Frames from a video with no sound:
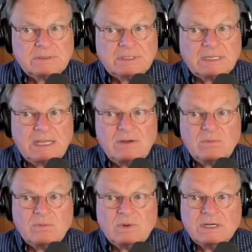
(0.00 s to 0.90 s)
And I
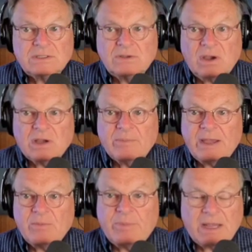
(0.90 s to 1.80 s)
don't want to talk
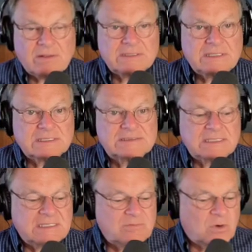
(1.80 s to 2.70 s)
about politics
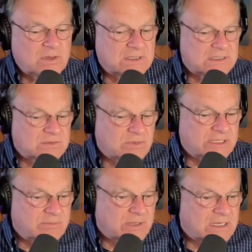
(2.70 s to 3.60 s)
anymore this
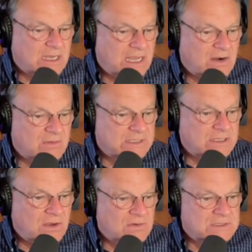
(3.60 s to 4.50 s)
week, but God only
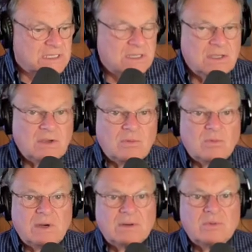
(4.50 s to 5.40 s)
knows
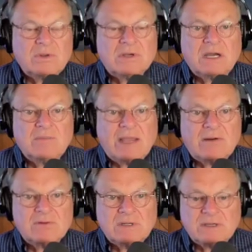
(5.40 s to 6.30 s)
what will come
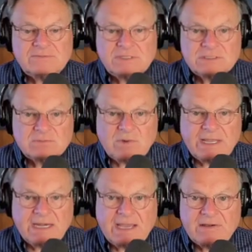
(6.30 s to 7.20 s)
out of this
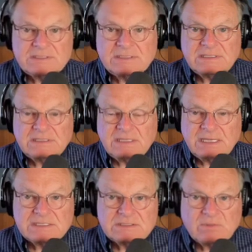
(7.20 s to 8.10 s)
White House in the
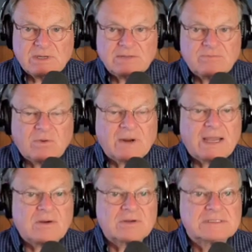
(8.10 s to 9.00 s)
next 24
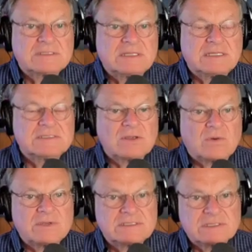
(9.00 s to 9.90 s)
hours. It's
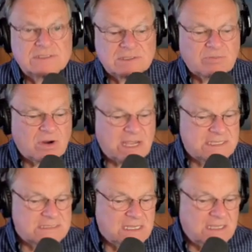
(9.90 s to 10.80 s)
always a
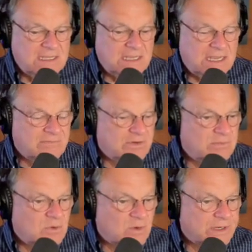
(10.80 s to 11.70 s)
surprise every
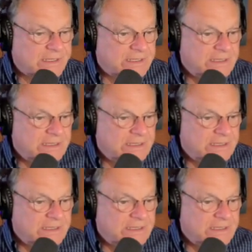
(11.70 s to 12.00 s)
morning.